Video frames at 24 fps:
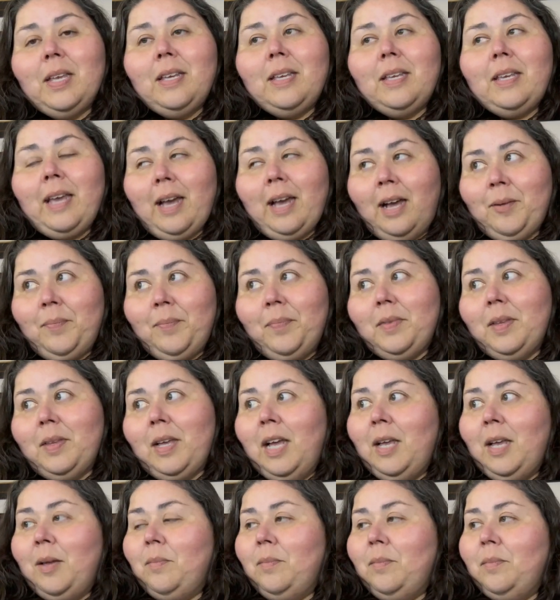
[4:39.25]
yeah,
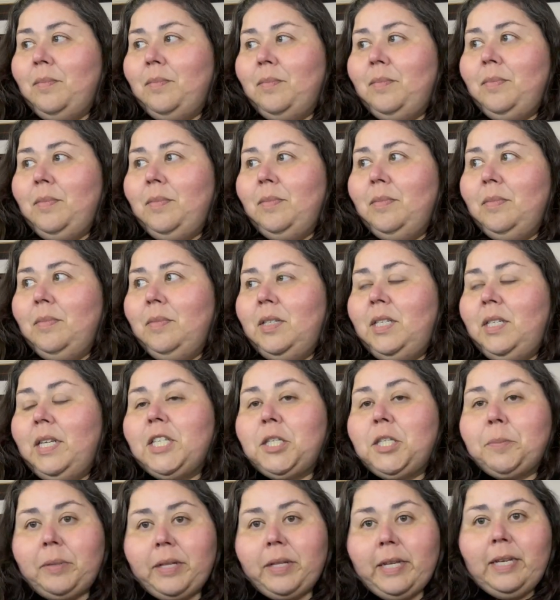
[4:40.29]
I'm
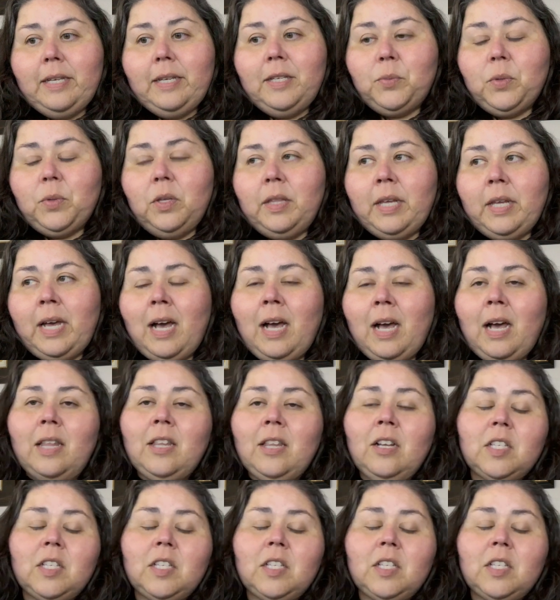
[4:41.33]
displeased with that.